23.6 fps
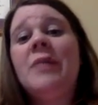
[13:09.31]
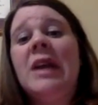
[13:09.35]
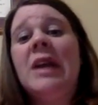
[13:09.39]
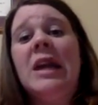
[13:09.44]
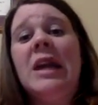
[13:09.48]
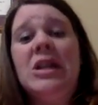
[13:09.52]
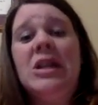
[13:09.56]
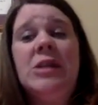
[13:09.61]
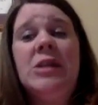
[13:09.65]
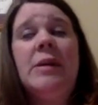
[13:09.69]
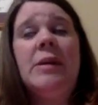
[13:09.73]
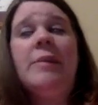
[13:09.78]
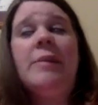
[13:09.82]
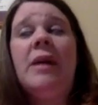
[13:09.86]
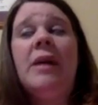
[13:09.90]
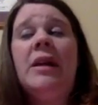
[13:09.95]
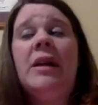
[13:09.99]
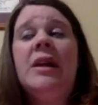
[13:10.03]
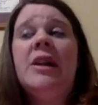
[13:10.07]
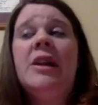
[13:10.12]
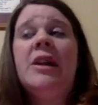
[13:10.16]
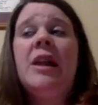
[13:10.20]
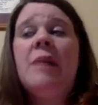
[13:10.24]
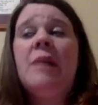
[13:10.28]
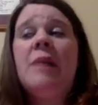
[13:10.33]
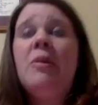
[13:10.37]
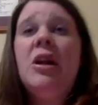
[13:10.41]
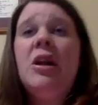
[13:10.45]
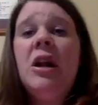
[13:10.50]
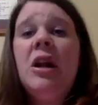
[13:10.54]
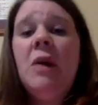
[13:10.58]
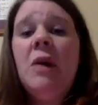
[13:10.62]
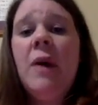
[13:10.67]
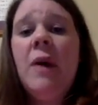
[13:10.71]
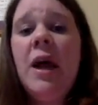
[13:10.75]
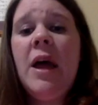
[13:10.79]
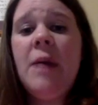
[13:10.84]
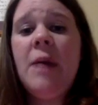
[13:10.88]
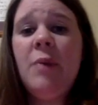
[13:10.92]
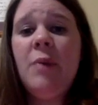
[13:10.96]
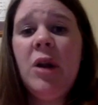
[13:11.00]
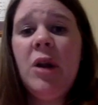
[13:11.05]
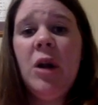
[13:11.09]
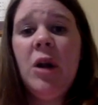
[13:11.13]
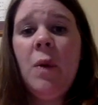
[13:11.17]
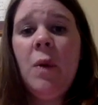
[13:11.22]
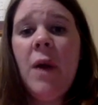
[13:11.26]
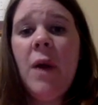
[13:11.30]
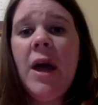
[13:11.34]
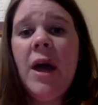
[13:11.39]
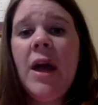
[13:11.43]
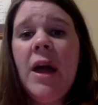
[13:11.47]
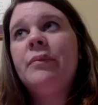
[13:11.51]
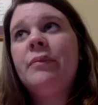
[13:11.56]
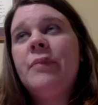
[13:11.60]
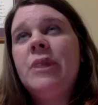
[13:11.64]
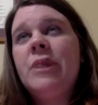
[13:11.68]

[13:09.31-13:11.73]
like itching my belly, they're like, put it away, put it away.